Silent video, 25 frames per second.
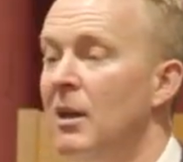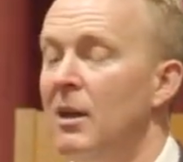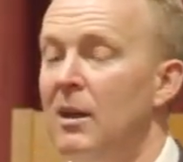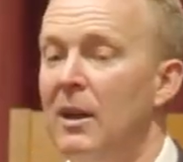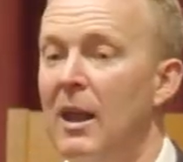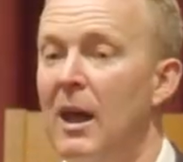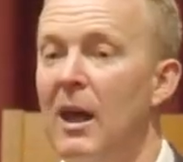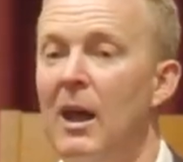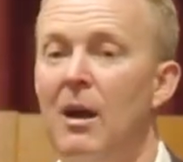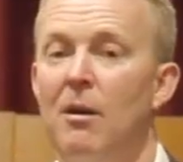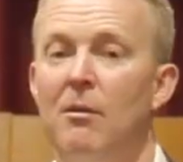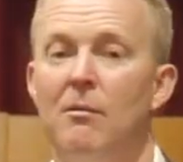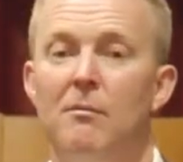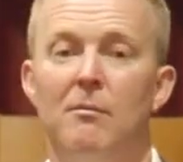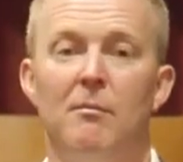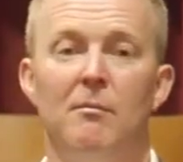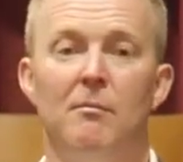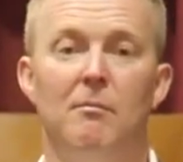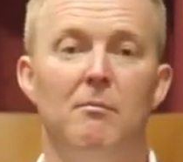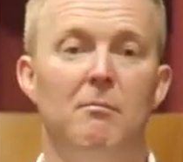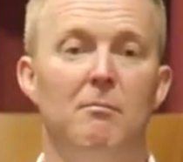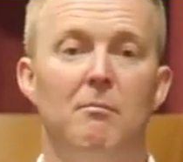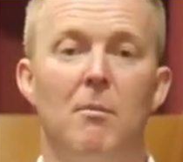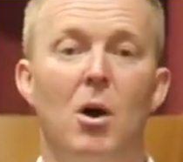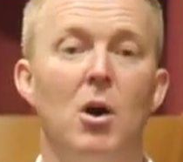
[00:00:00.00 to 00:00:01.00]
Now,
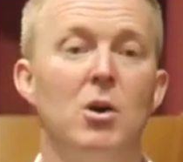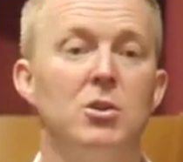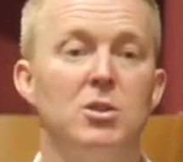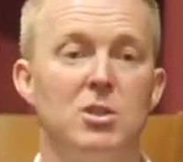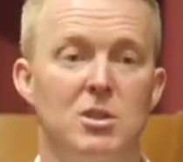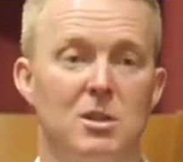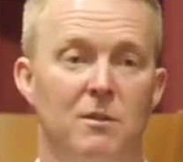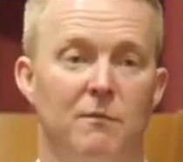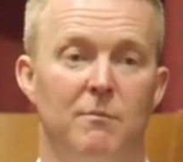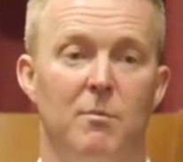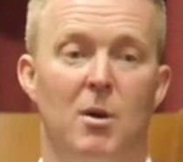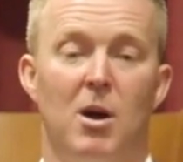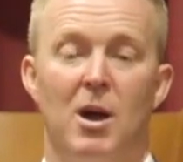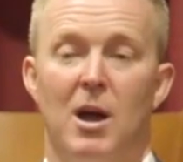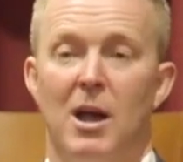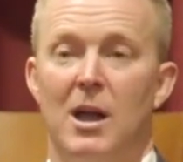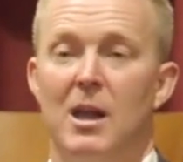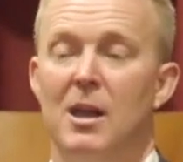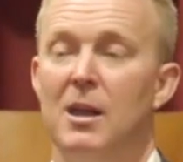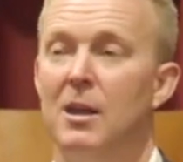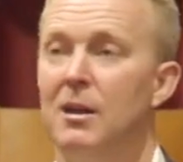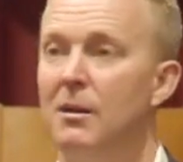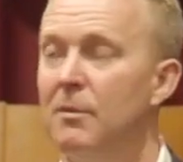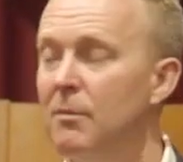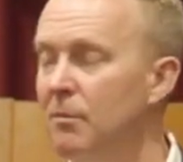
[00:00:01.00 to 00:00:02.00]
most of my,